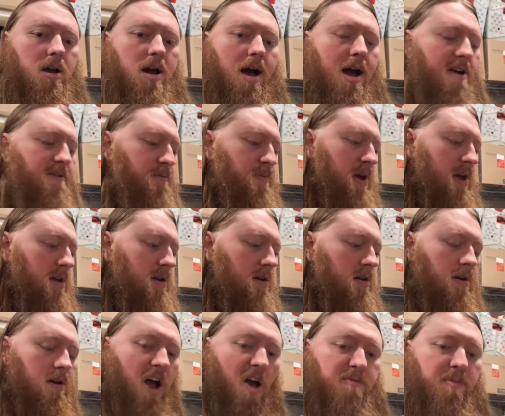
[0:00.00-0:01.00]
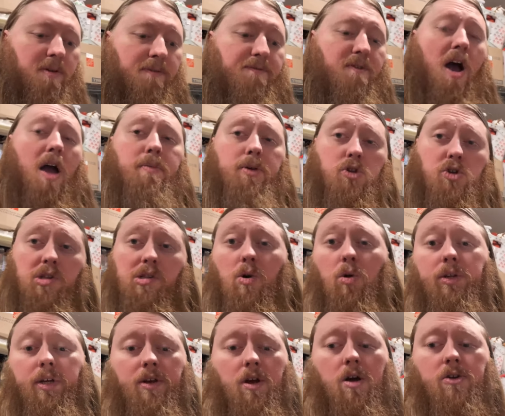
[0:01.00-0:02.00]
I've been fine with just
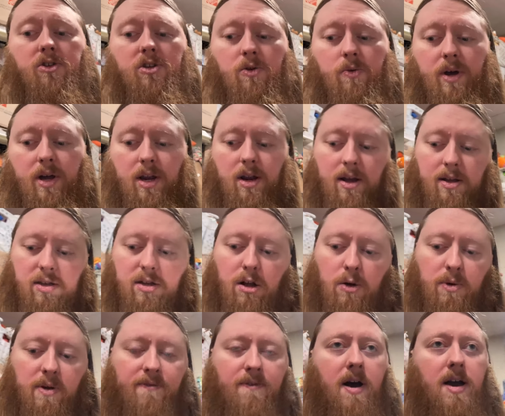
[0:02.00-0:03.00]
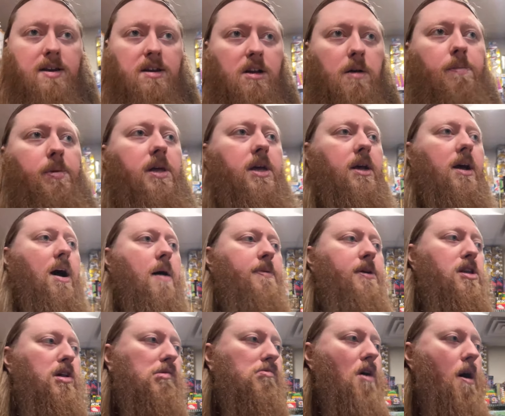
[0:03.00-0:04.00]
holding on to it until we find a complete
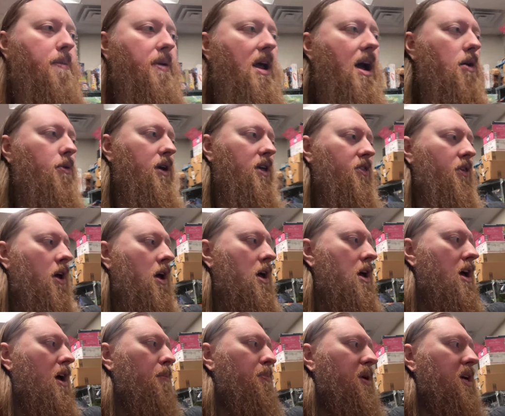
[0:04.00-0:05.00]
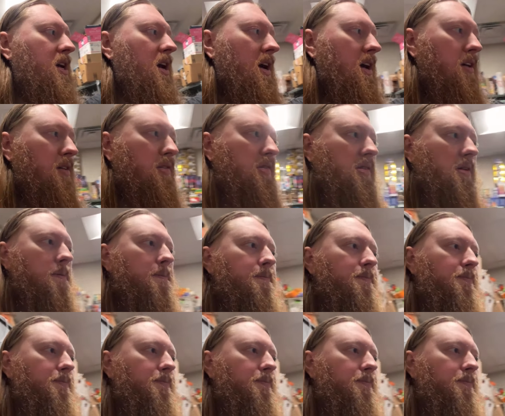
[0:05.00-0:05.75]
copy to swap it out with, because